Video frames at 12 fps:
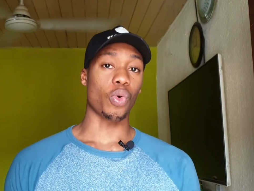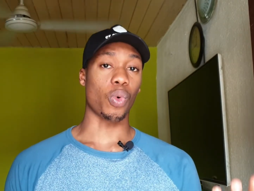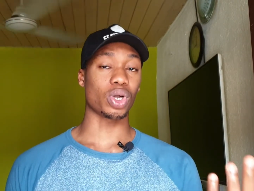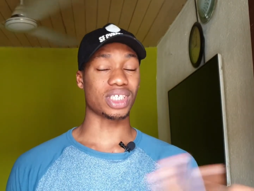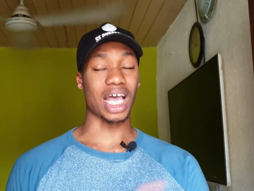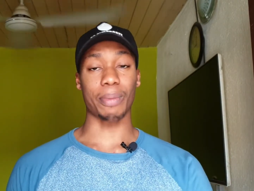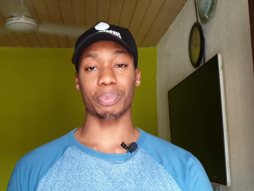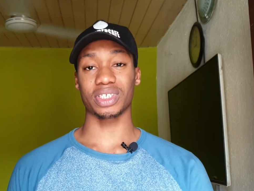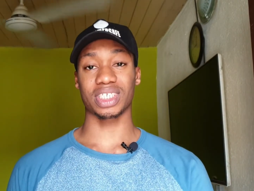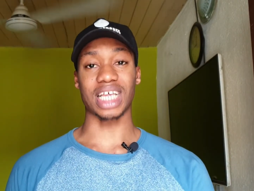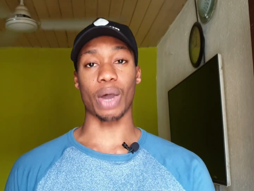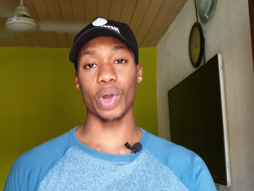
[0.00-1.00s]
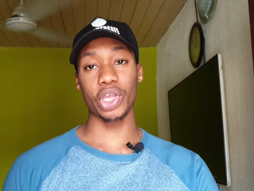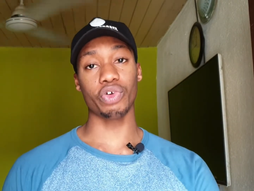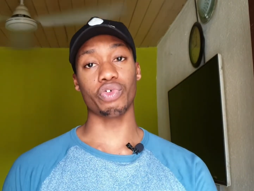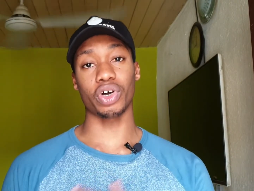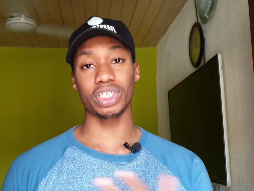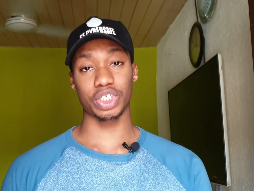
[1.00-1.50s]
what happens is that when you
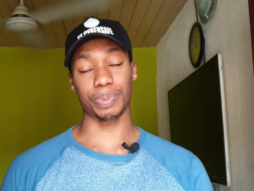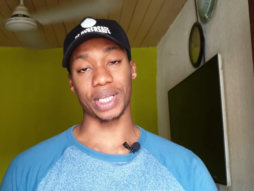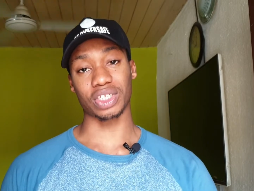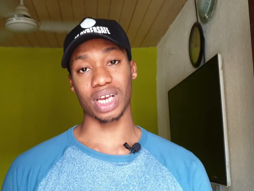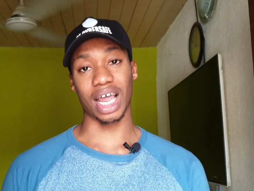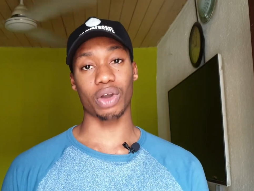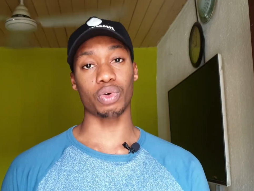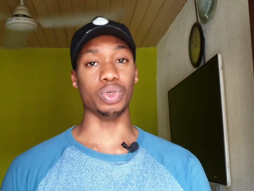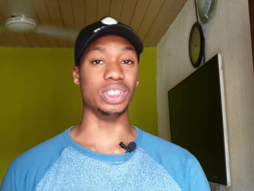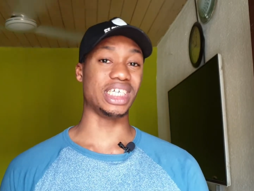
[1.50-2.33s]
run this particular code,